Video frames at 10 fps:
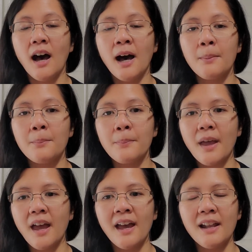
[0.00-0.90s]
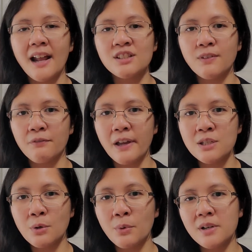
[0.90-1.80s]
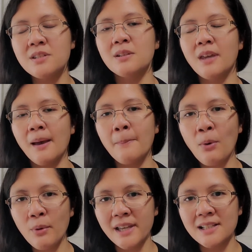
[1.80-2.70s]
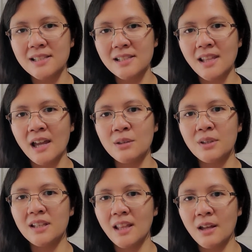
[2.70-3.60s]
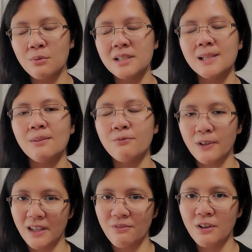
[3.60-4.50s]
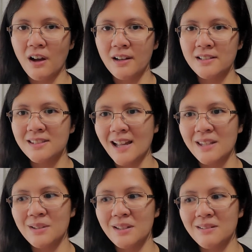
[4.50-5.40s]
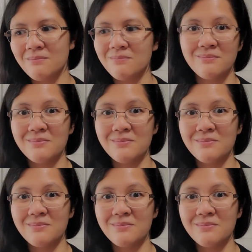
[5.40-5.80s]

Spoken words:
And as for Fetch Rewards, you get points that you can then redeem for gift cards that you can